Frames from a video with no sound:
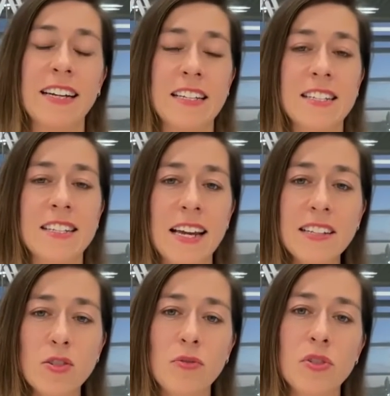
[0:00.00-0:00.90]

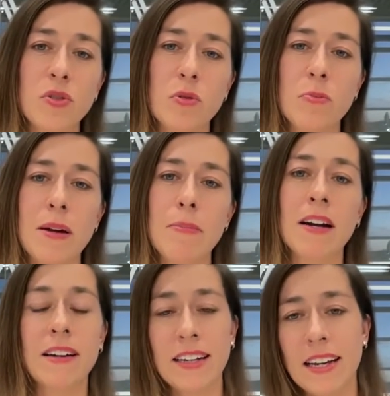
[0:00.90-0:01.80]
extent of a term
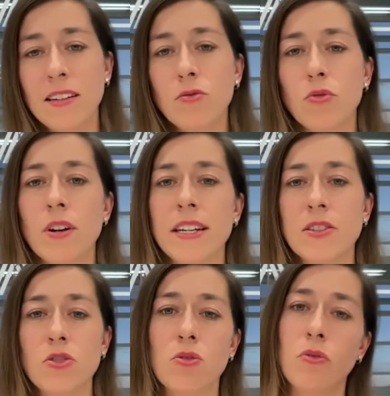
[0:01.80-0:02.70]
paper can
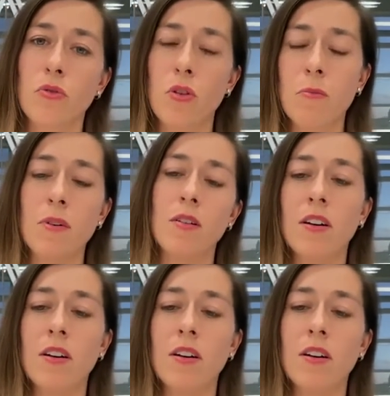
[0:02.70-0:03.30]
range from